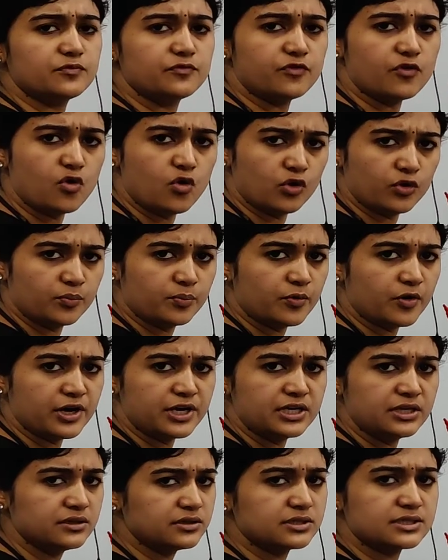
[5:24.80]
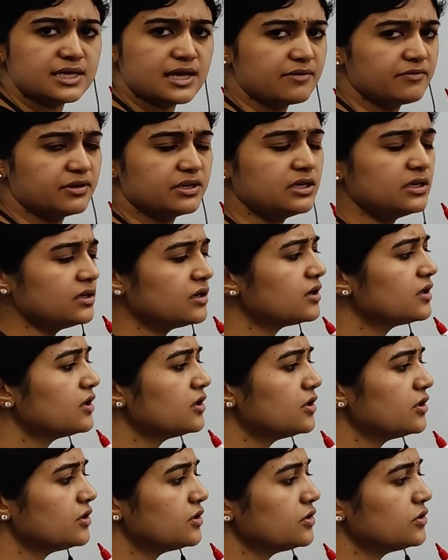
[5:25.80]
4.7,
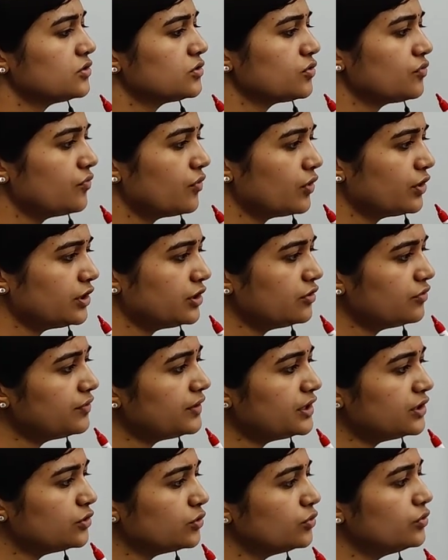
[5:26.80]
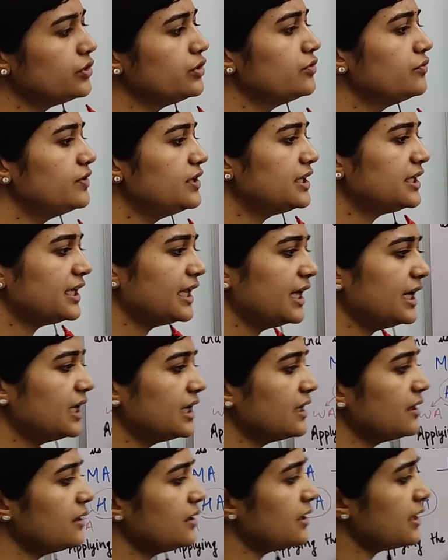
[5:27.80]
so what you will do, you will
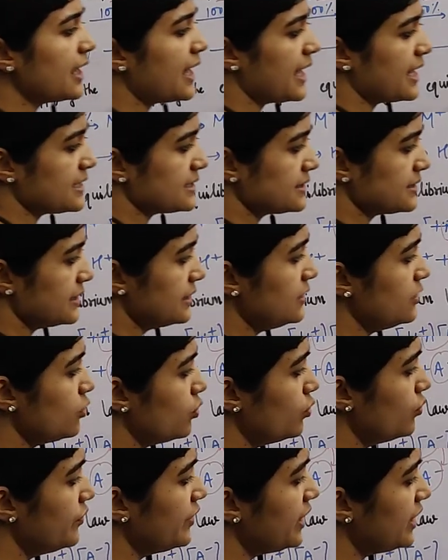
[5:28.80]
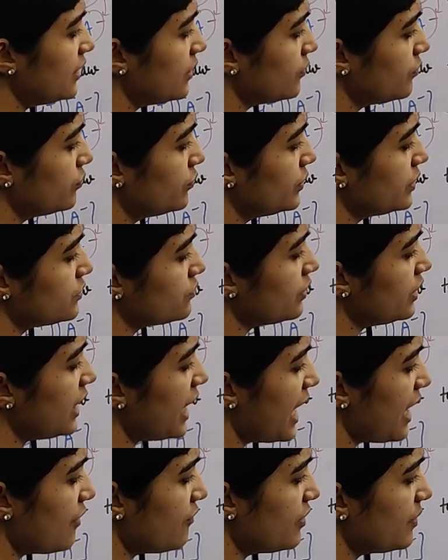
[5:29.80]
take a acid which will
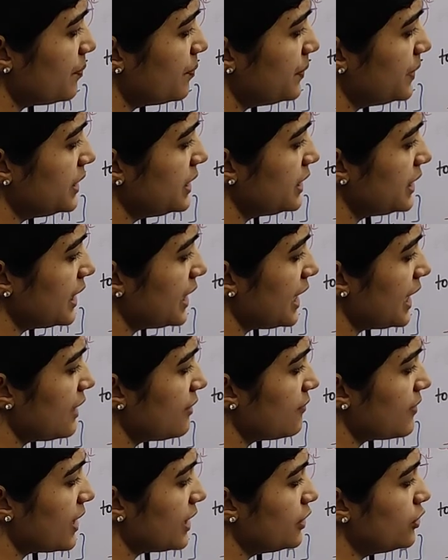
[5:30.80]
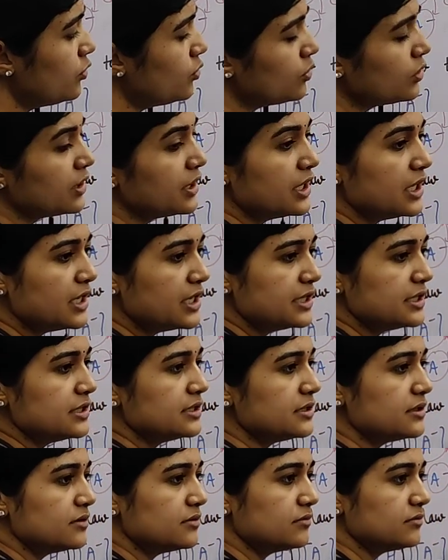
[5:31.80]
have a pKa value
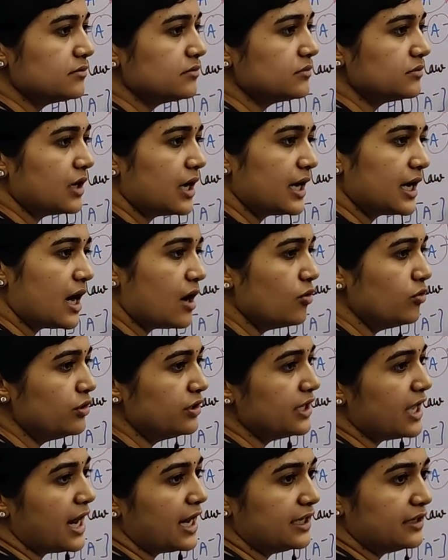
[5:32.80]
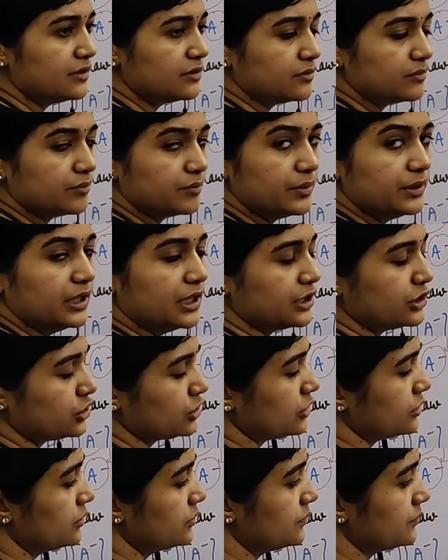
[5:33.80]
around that
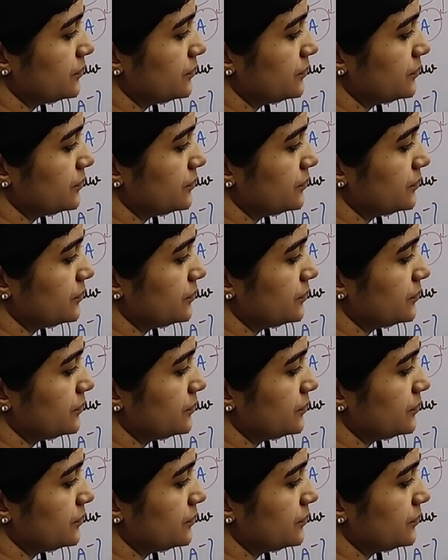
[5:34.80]
pH,